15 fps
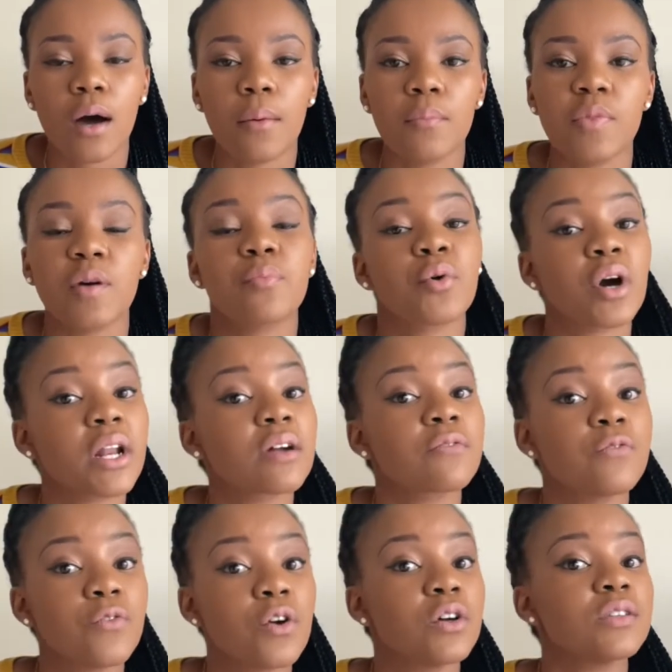the product
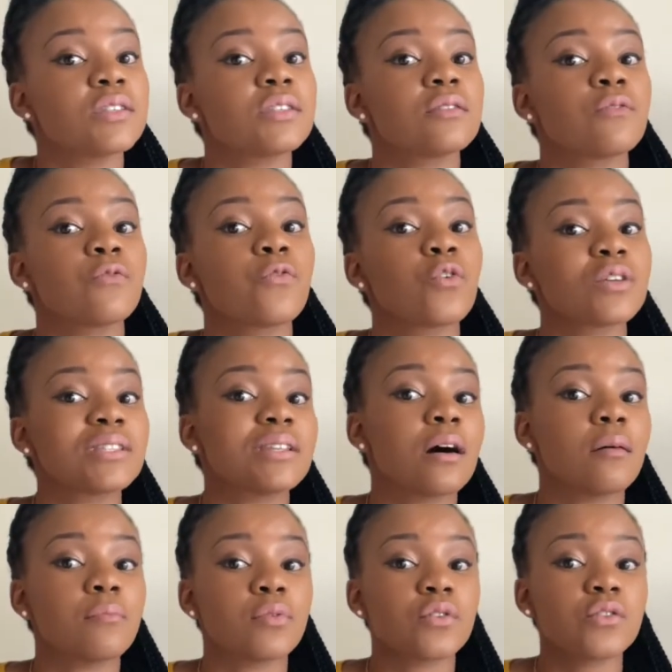first for
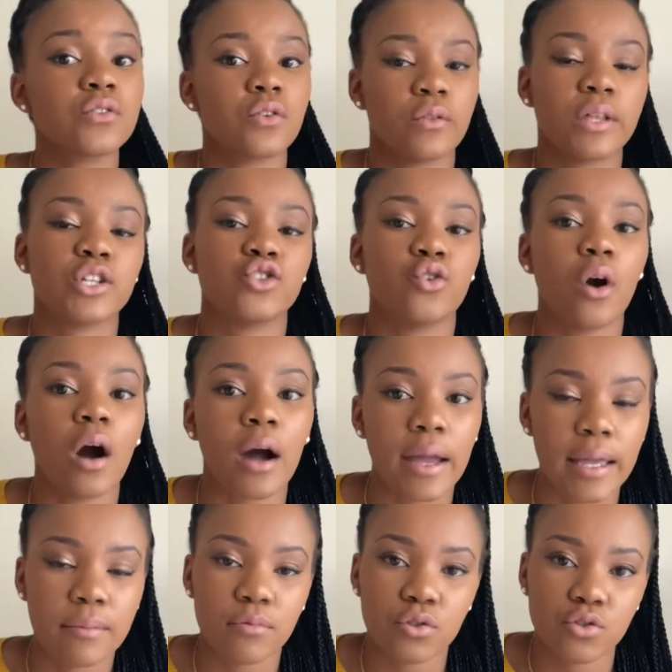samples, so that you are
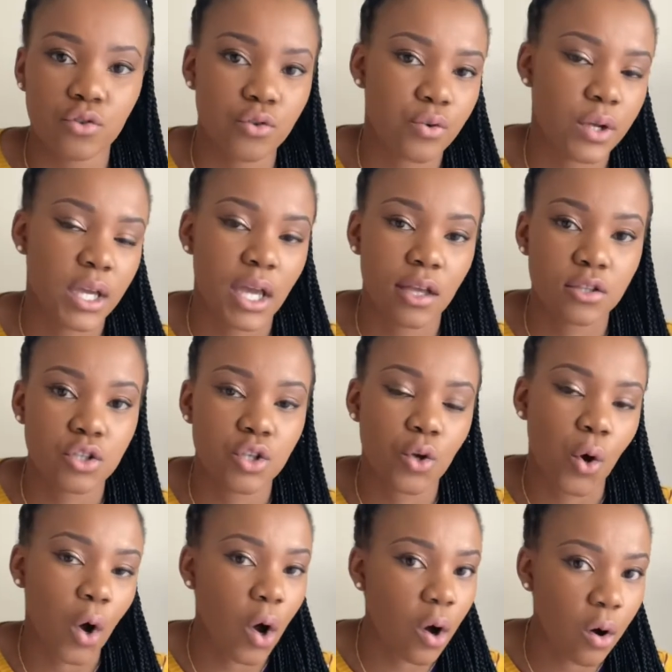able to create
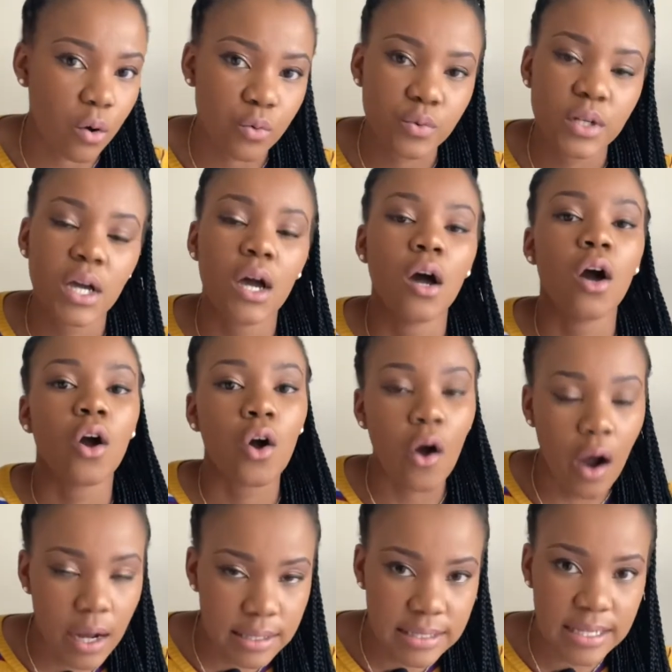your own
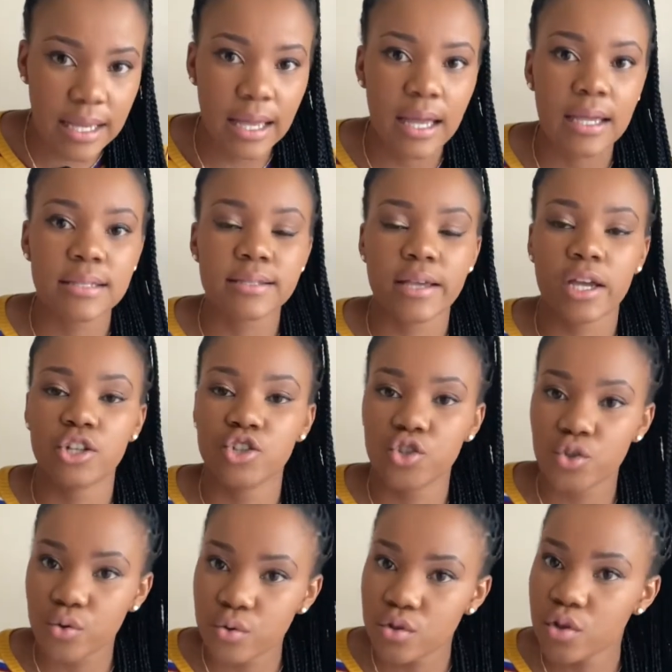content and
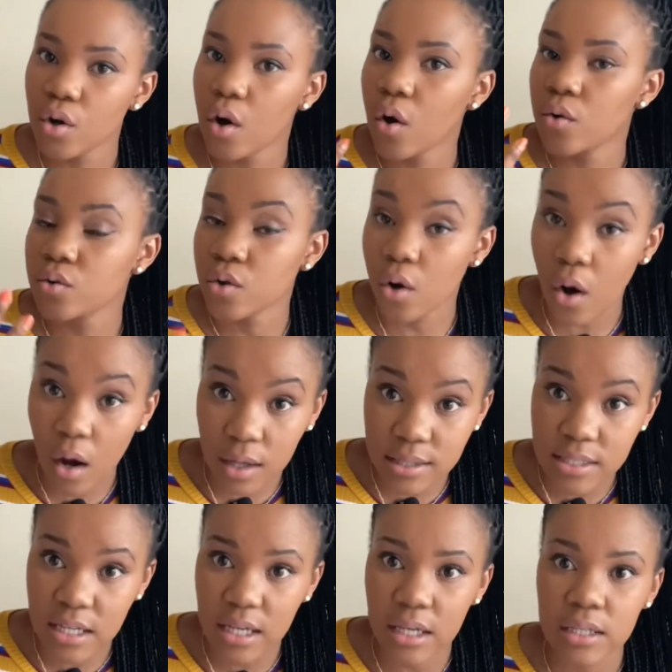shoot your own
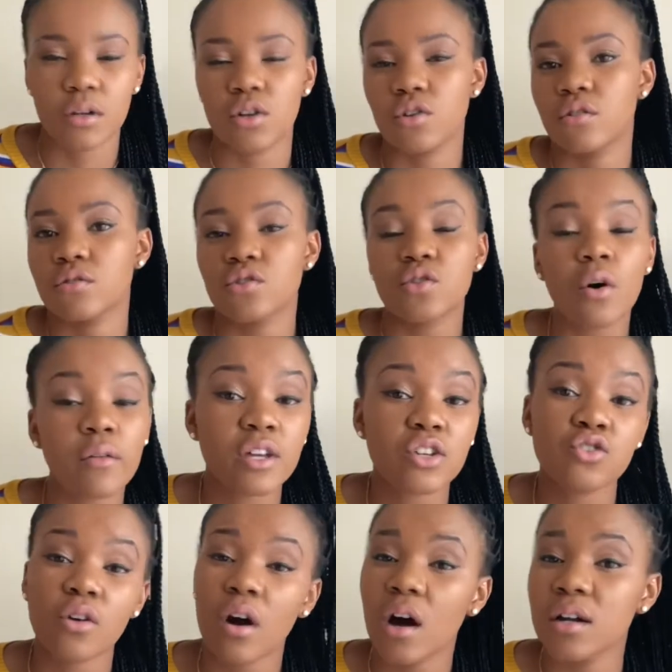content, so
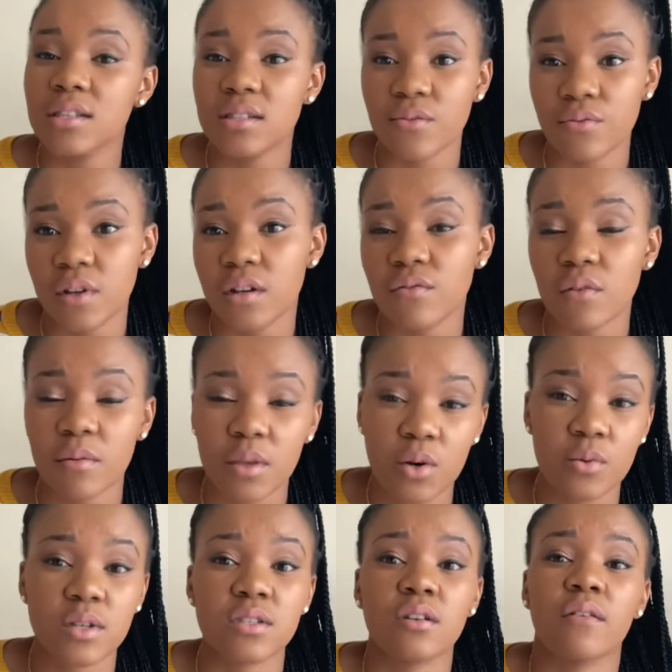you are different from the
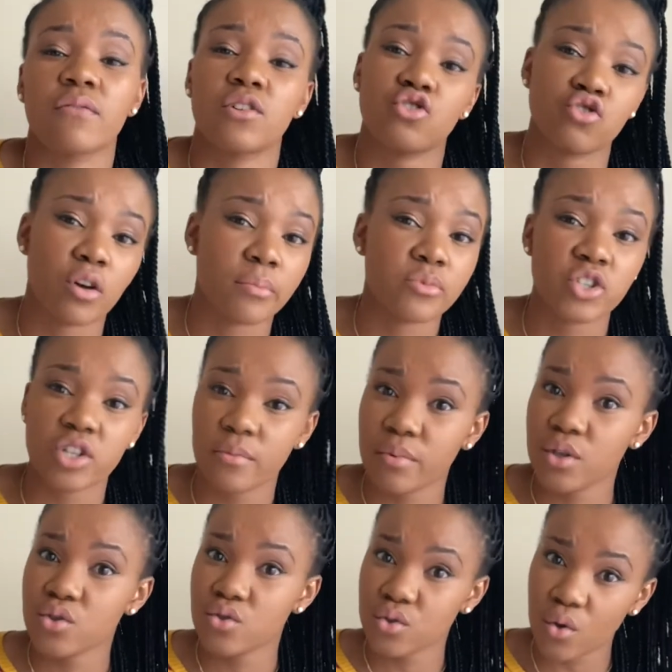rest of the drop
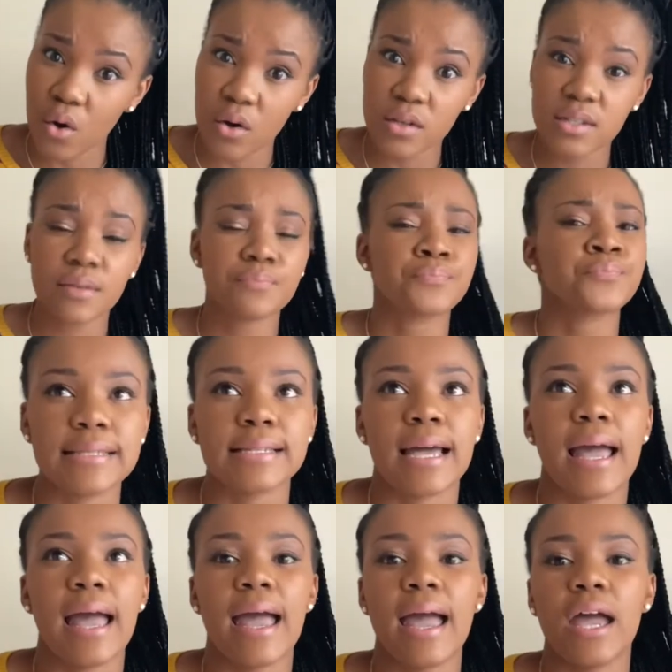shipping stores.
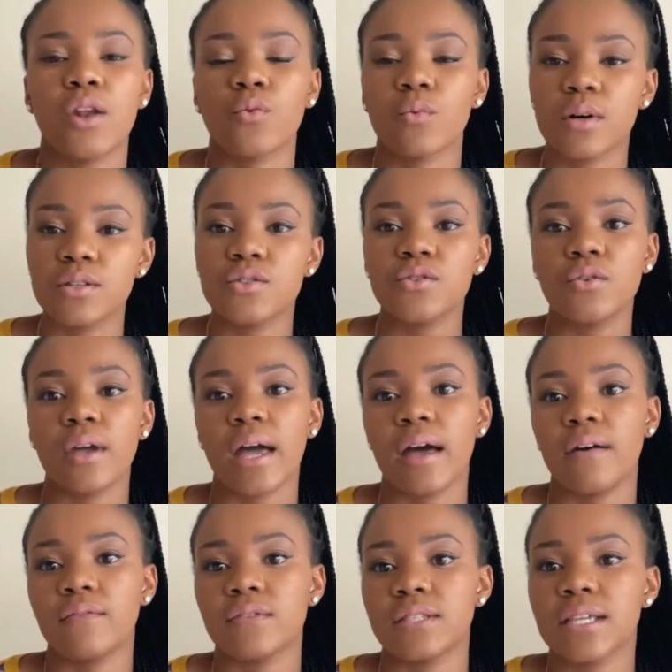And once you
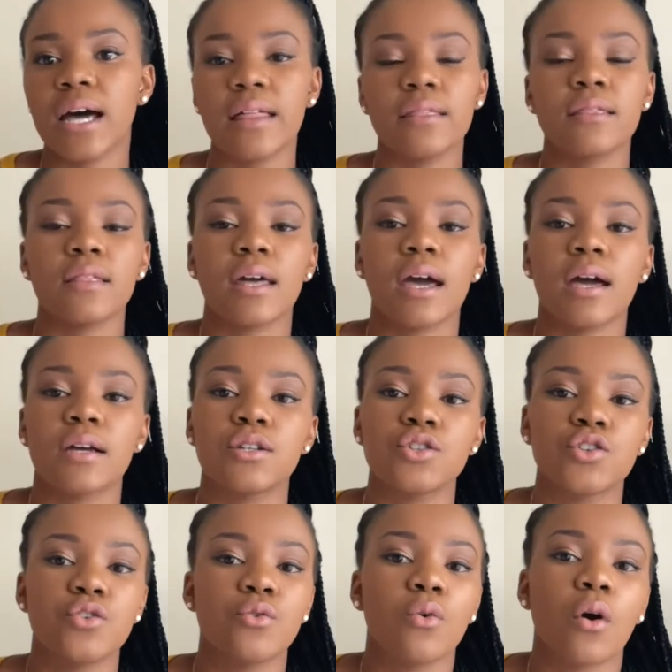have done that,
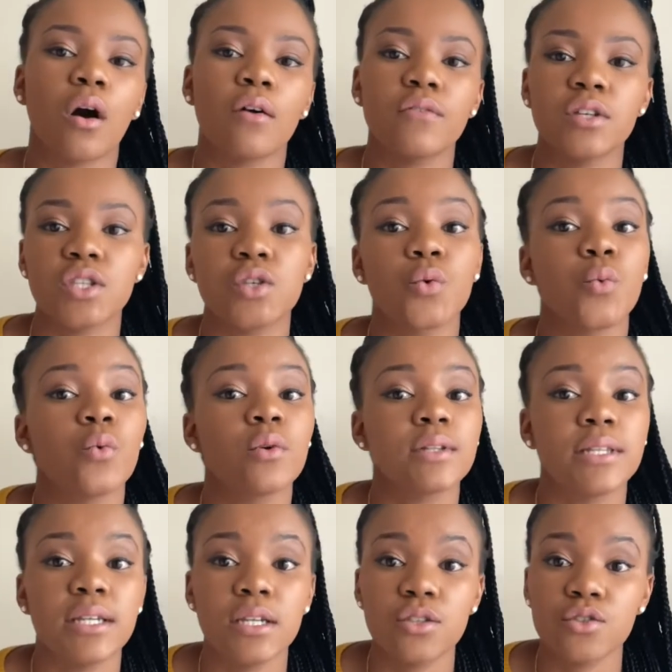you obviously will
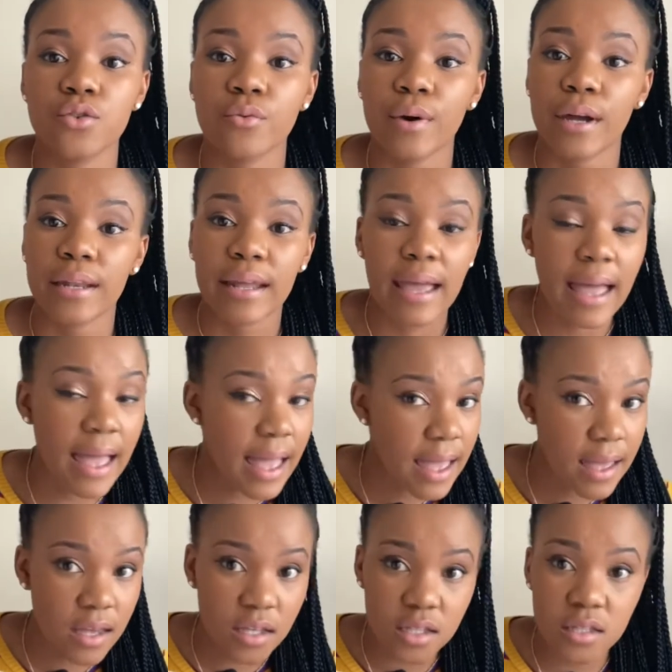need to run
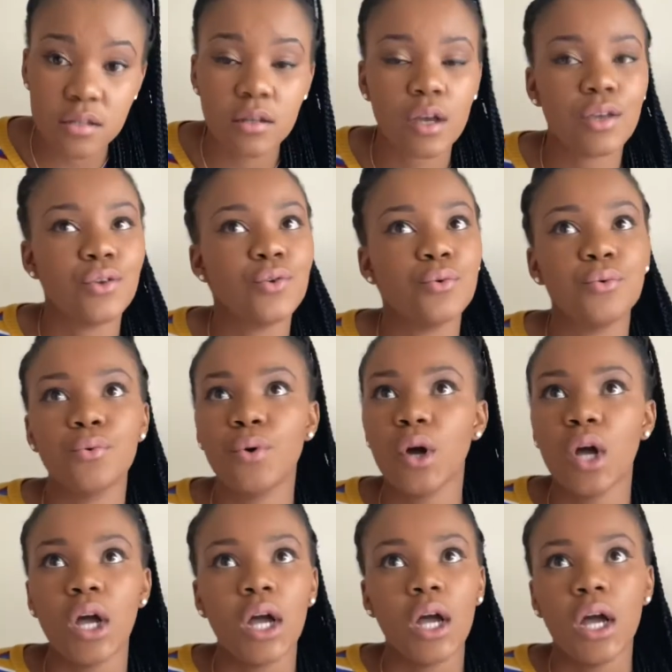ads. You
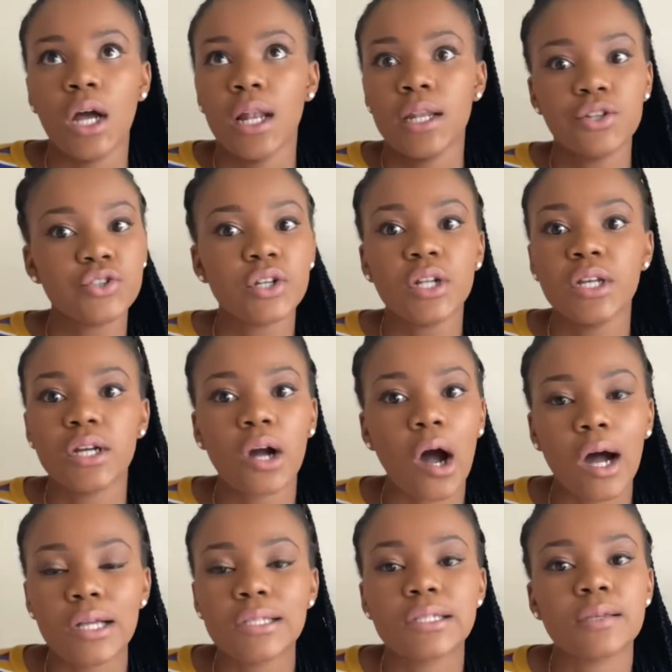literally
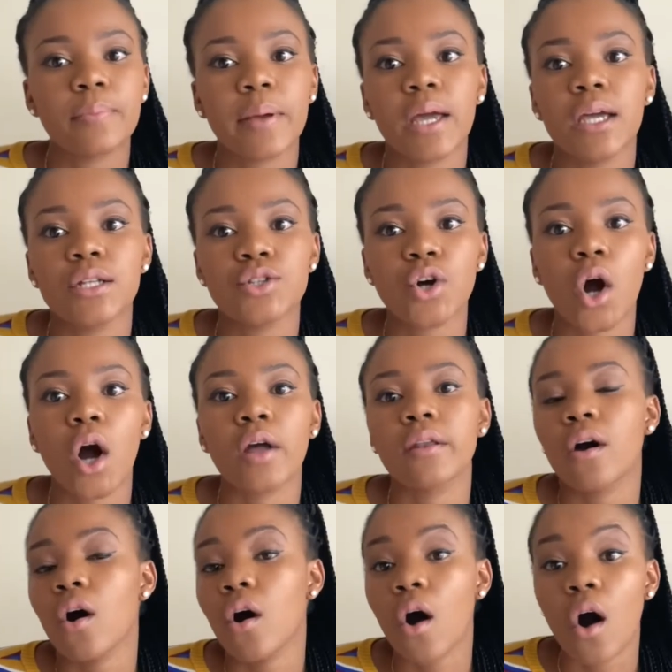can't depend on
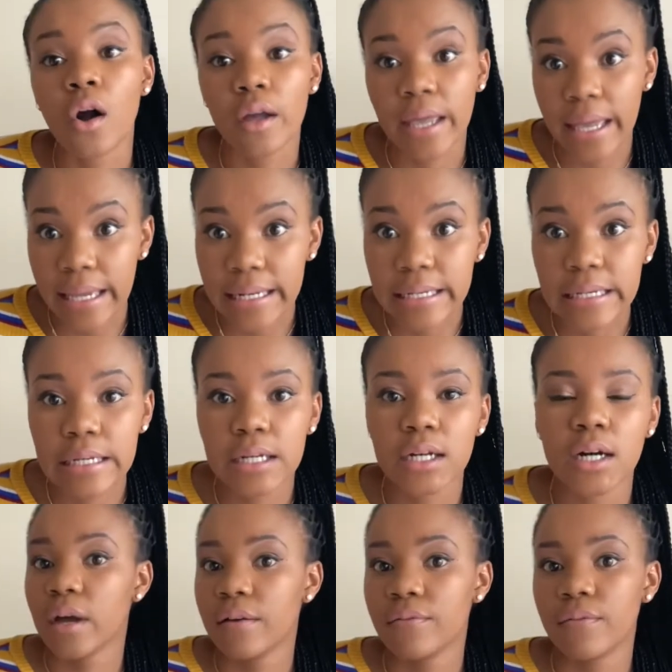organic
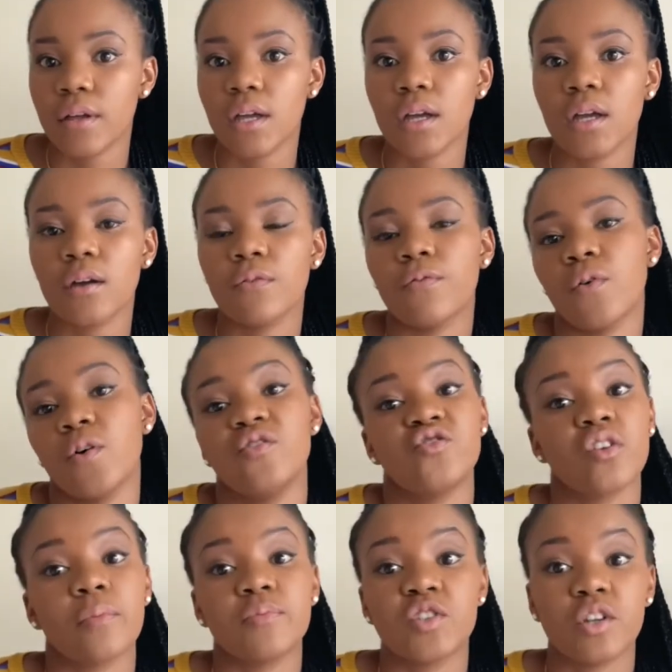traffic for
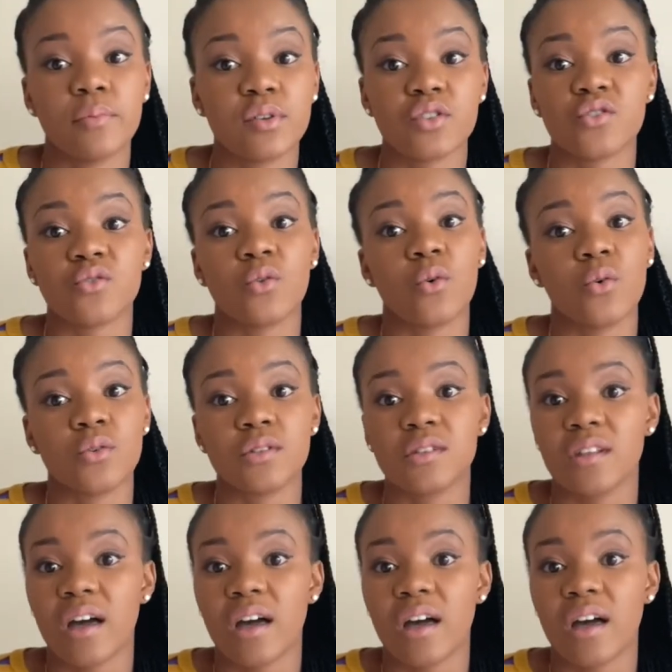drop shipping stores,